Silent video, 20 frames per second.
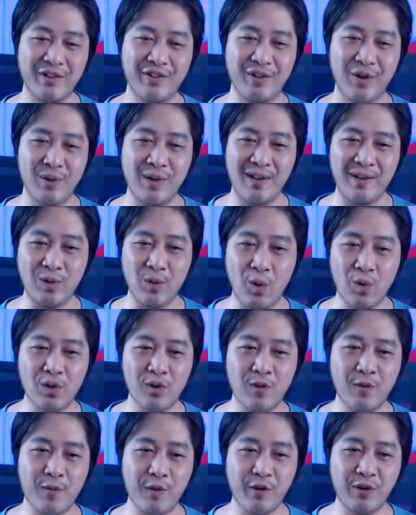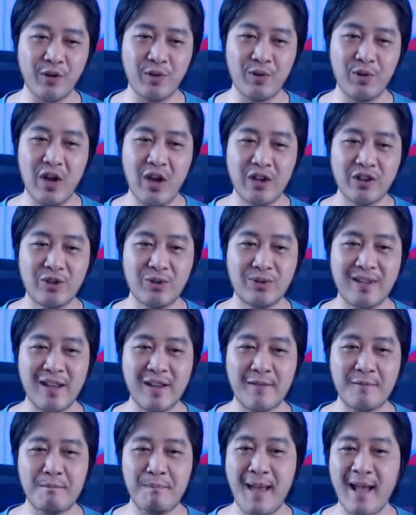So in order for you to
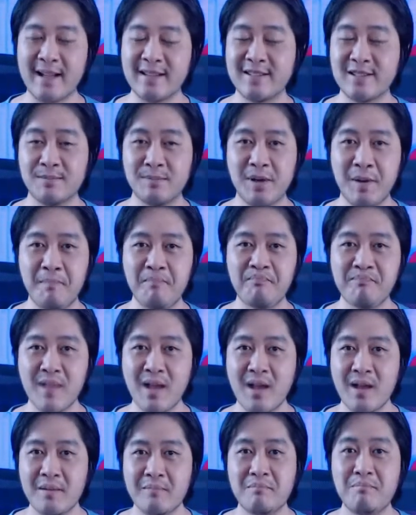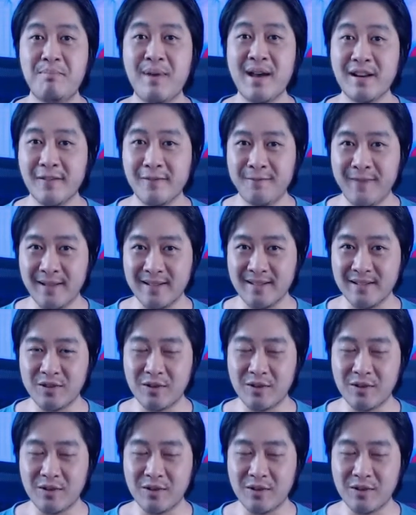take maximum benefit,